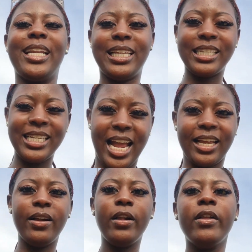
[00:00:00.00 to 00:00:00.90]
but at least
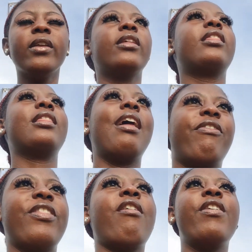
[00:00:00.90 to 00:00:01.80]
like
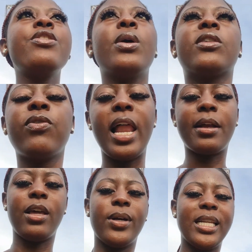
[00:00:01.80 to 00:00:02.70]
the venue was full,
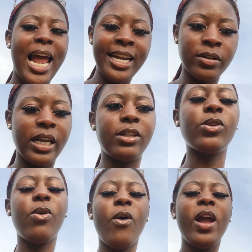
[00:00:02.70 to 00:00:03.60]
like there was a line outside,
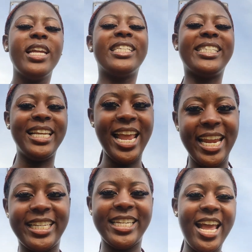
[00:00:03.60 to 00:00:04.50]
so it
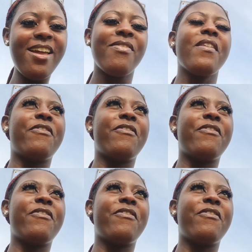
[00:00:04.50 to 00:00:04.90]
delayed, ne?